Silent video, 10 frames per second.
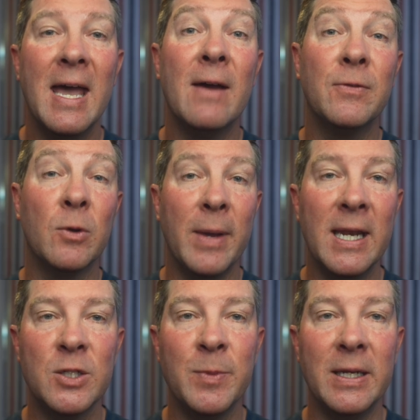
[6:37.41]
after
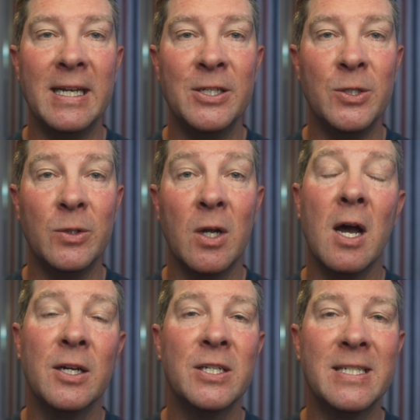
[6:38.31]
management issued
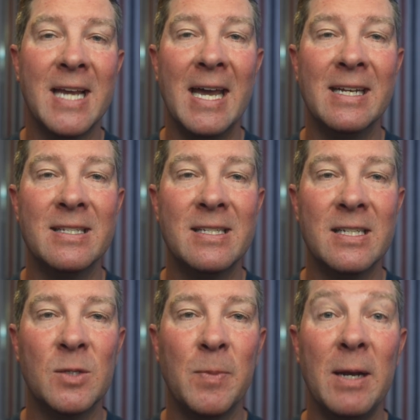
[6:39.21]
cautious guidance
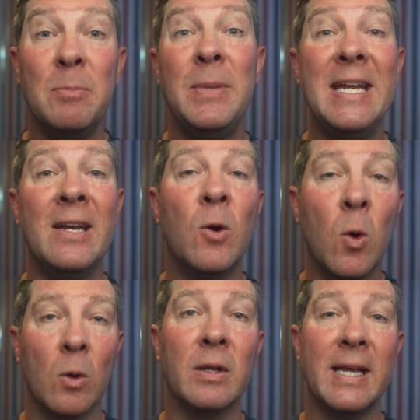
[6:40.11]
despite beating
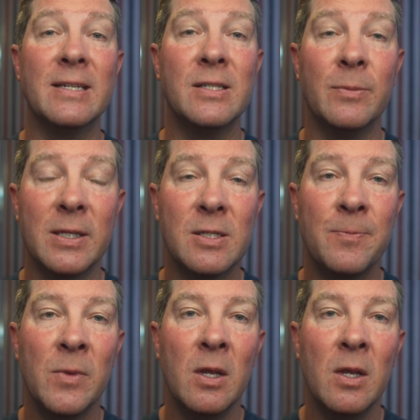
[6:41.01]
quarterly estimates.